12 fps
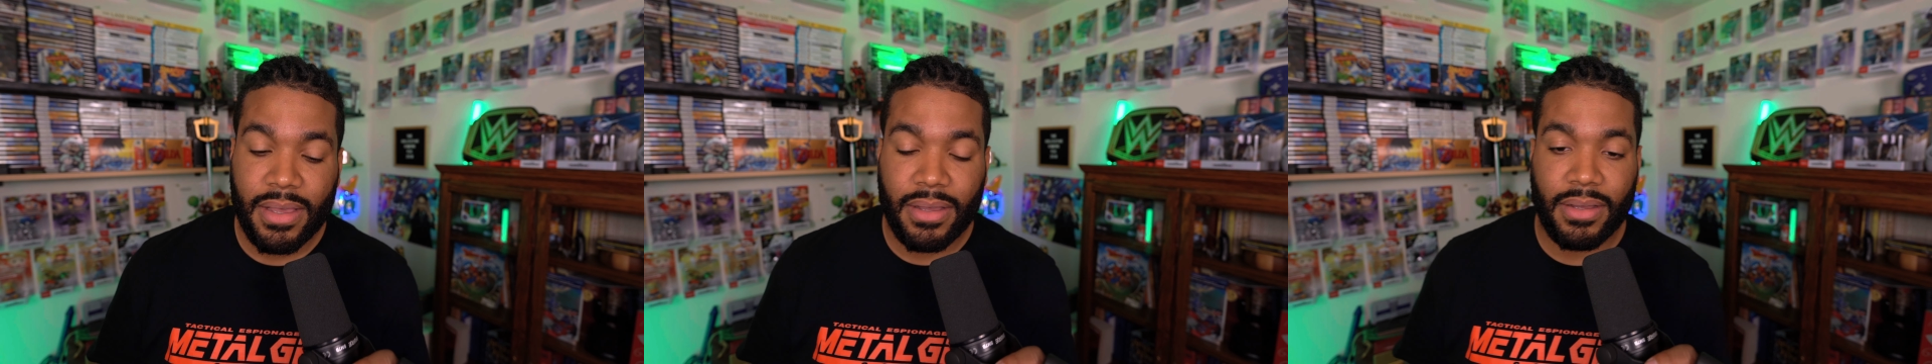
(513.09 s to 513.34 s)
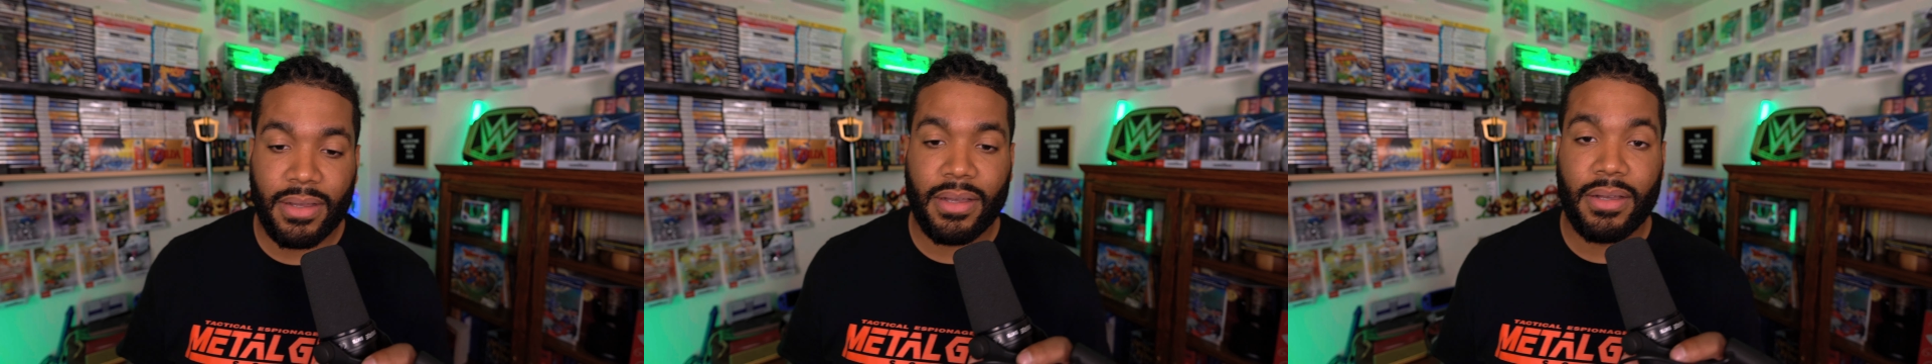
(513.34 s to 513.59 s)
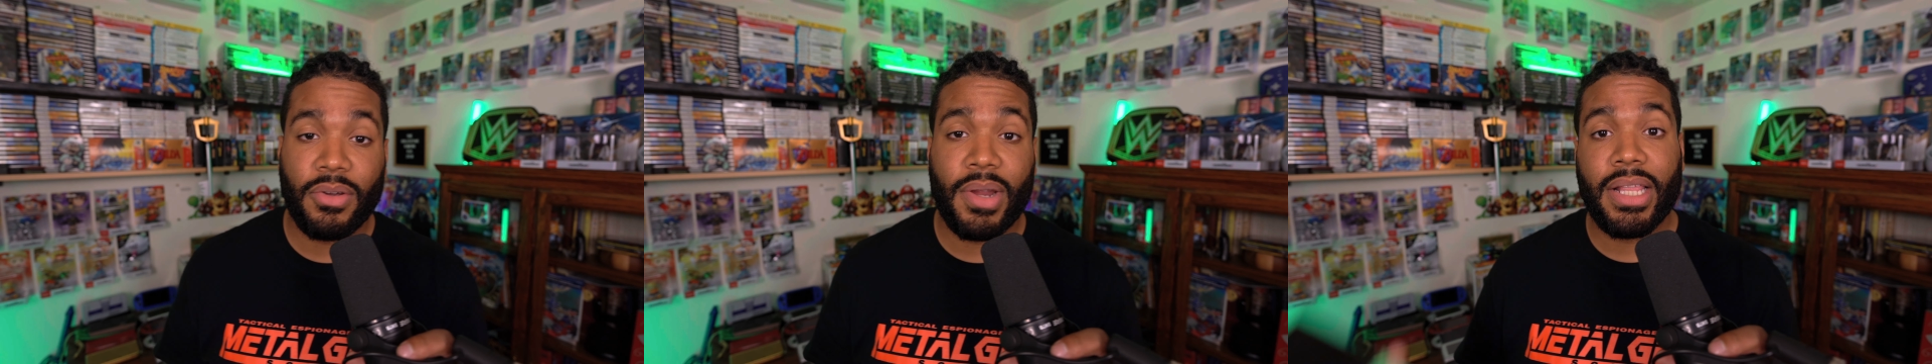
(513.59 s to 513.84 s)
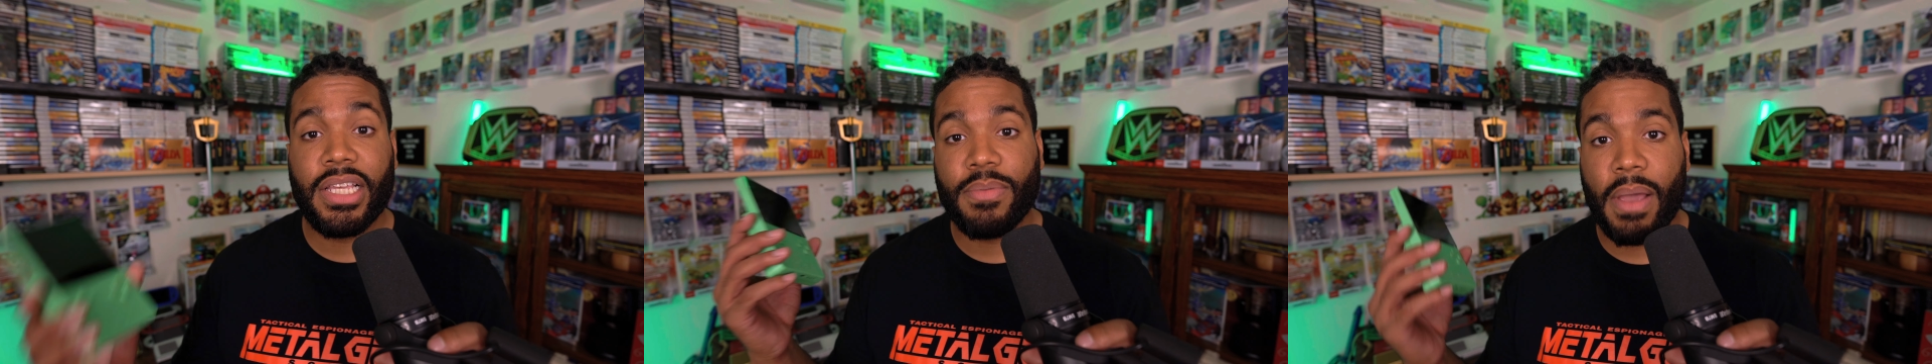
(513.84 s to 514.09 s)
uh, or
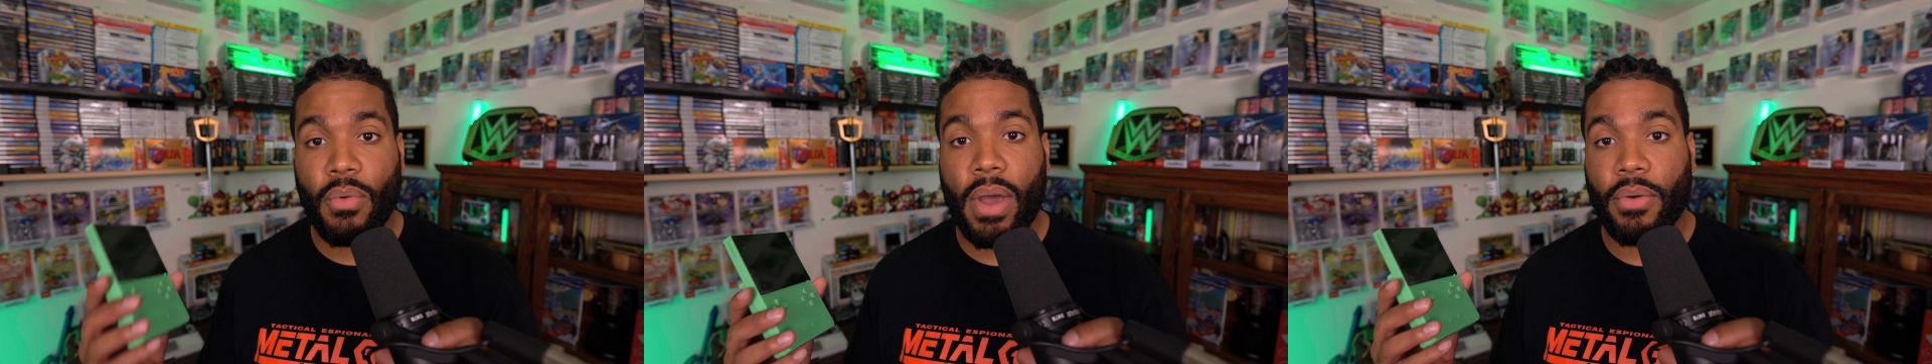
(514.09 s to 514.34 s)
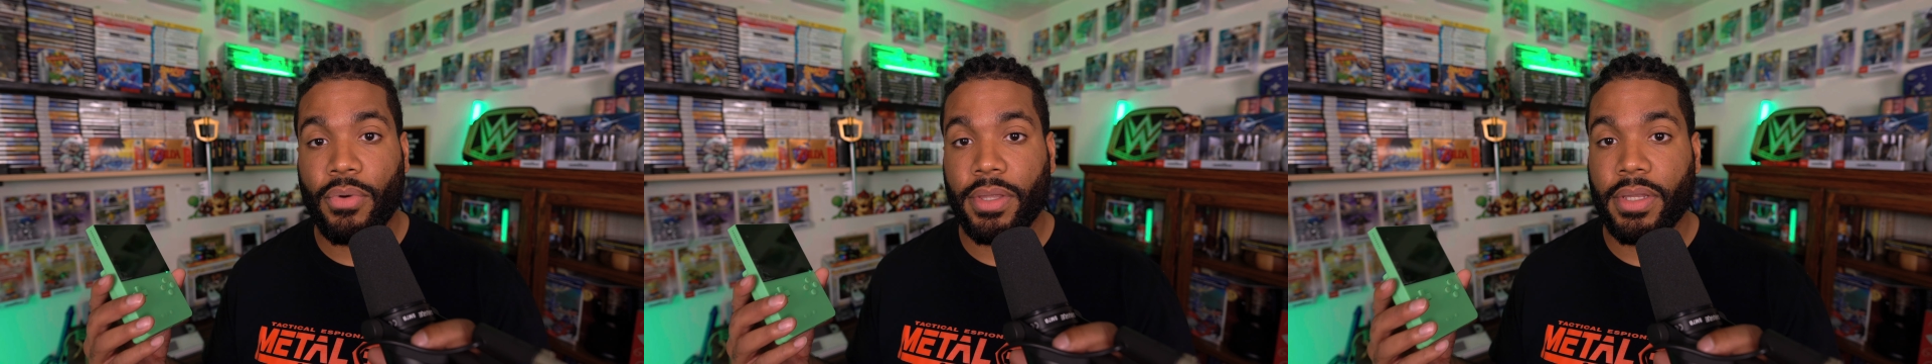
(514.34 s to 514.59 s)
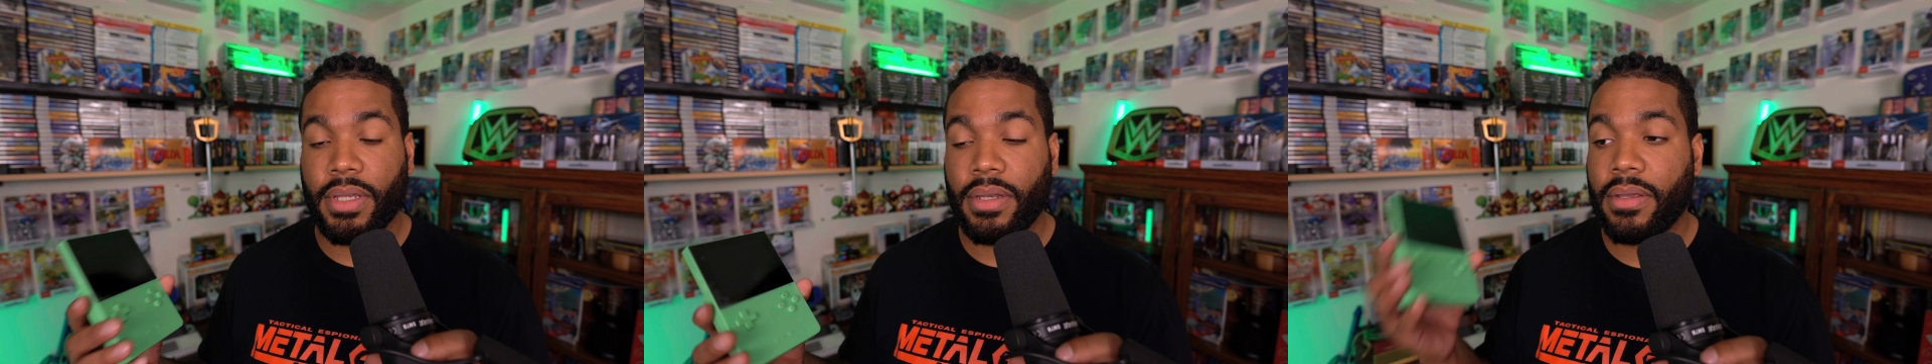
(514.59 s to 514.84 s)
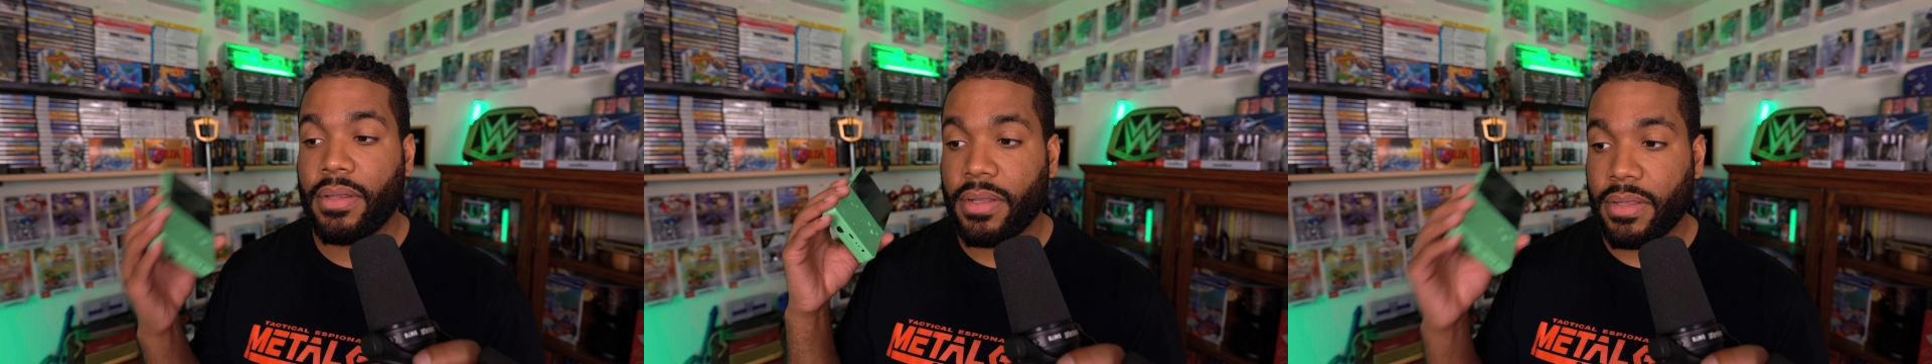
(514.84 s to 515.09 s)
at least my white one
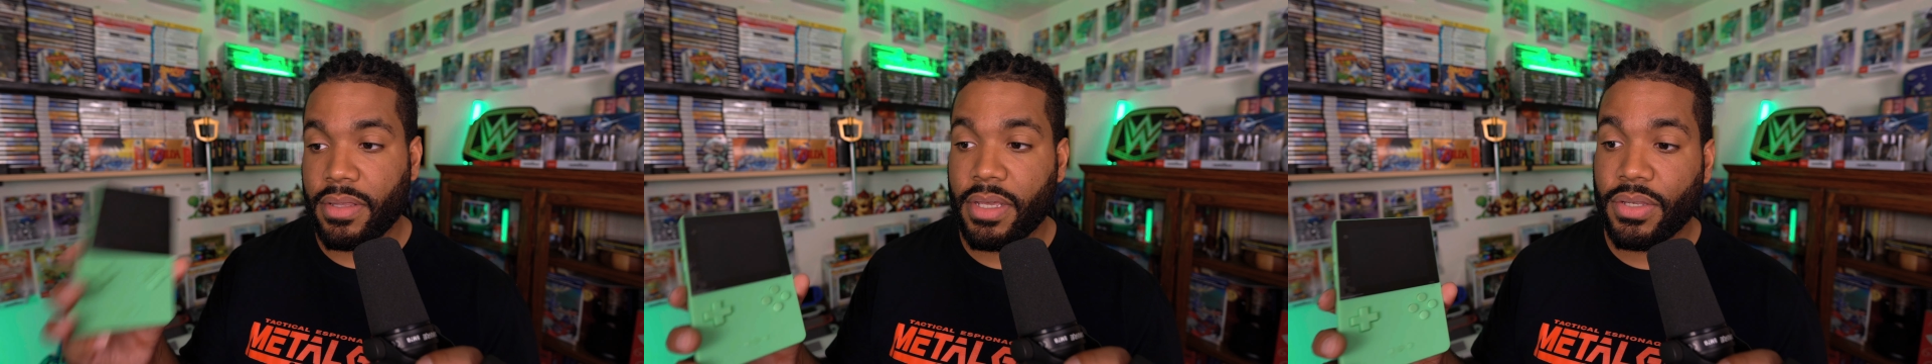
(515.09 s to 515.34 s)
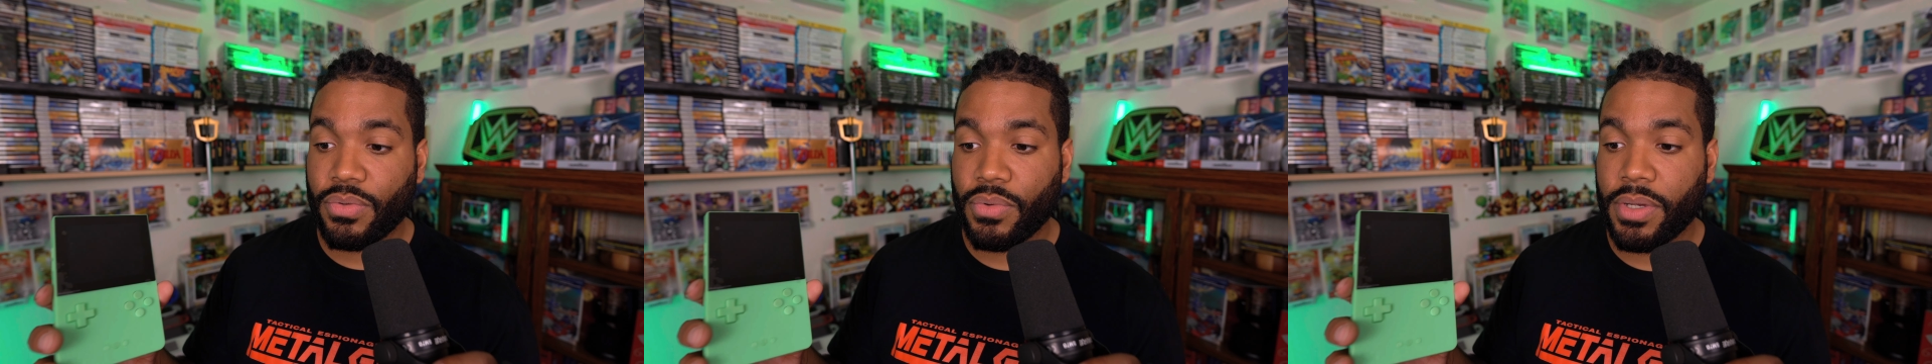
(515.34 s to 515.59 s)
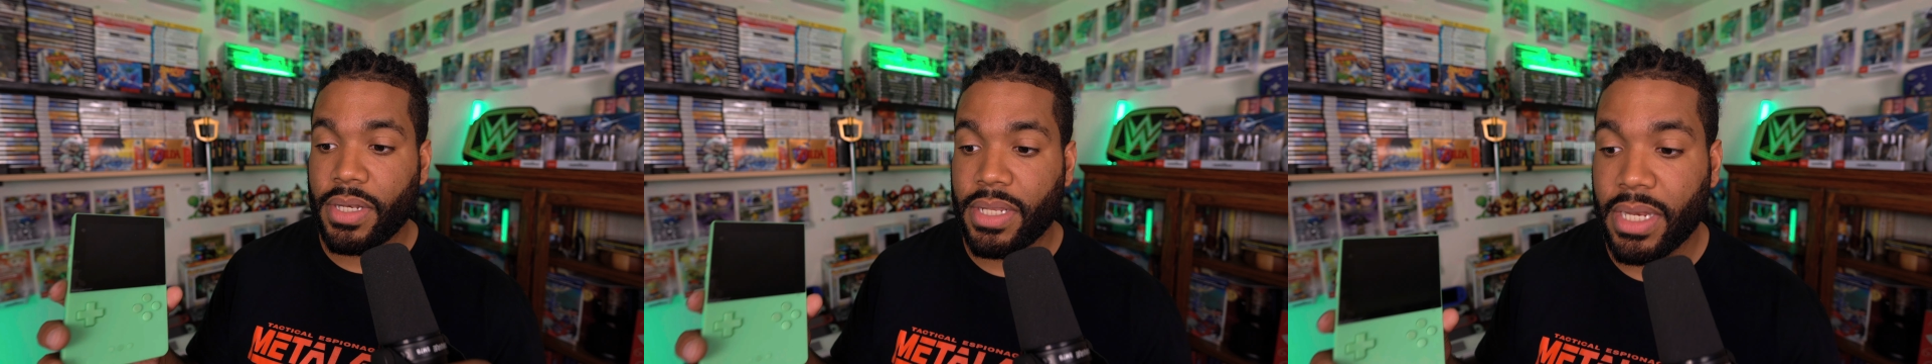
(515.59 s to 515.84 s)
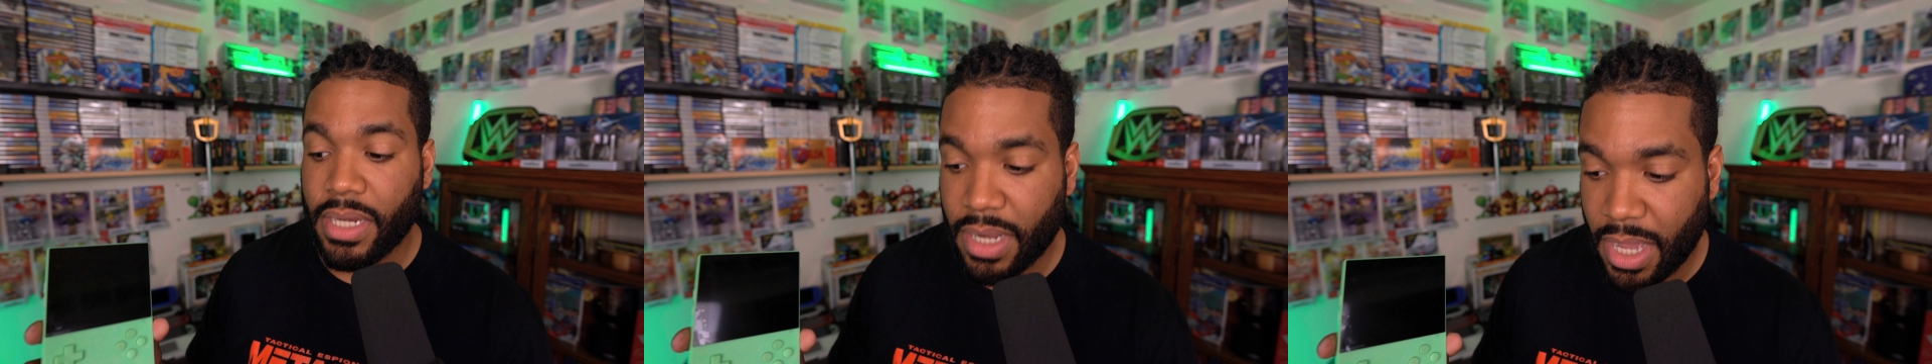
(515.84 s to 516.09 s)
did. This one
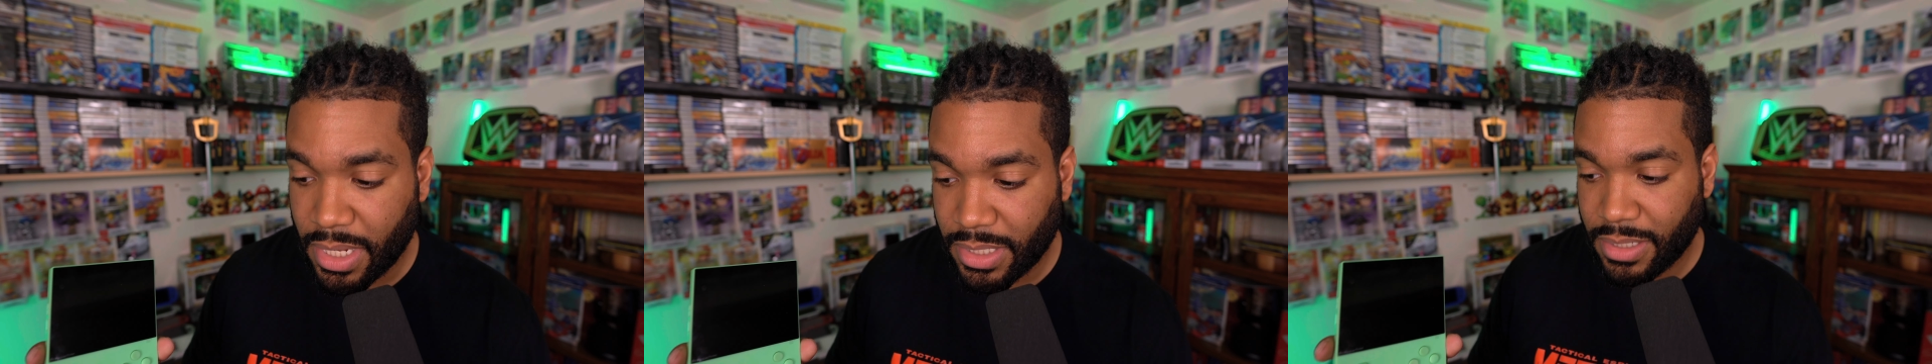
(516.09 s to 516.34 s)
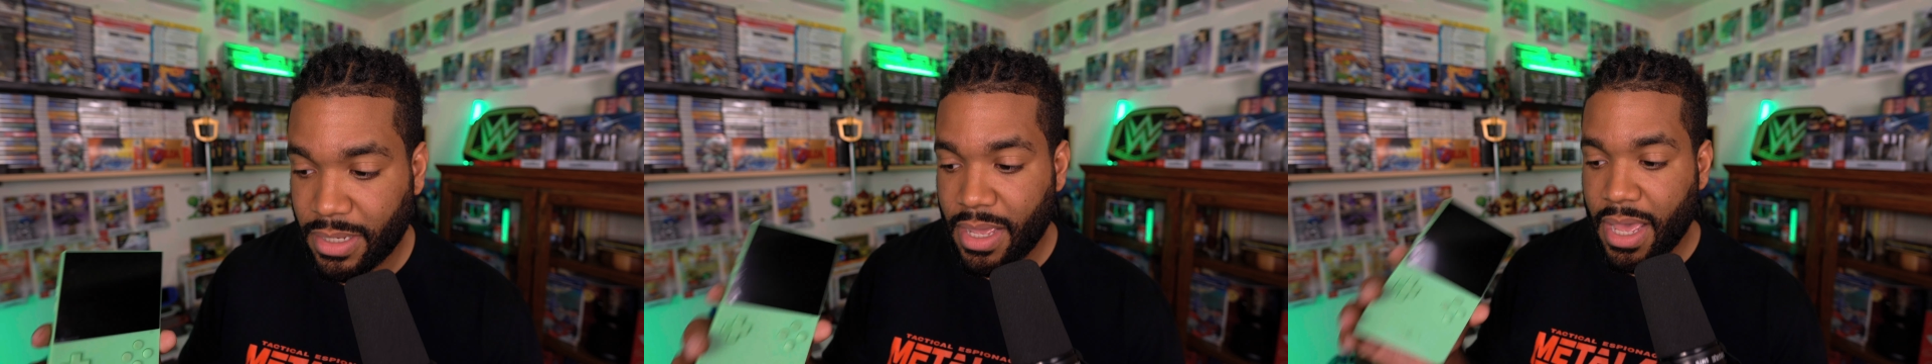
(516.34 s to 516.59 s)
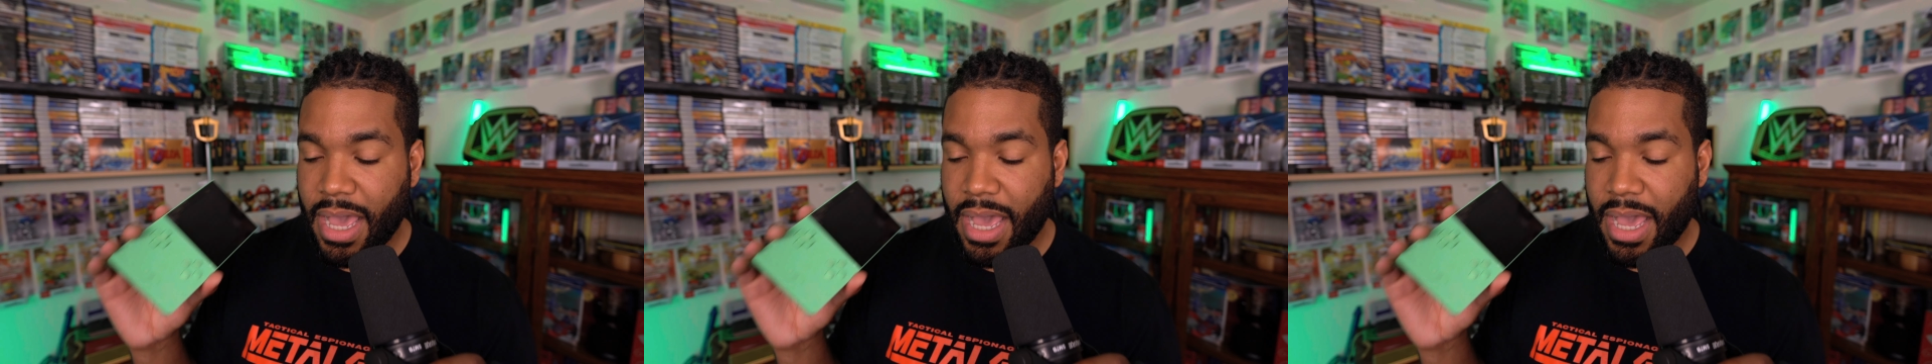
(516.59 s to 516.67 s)
did not.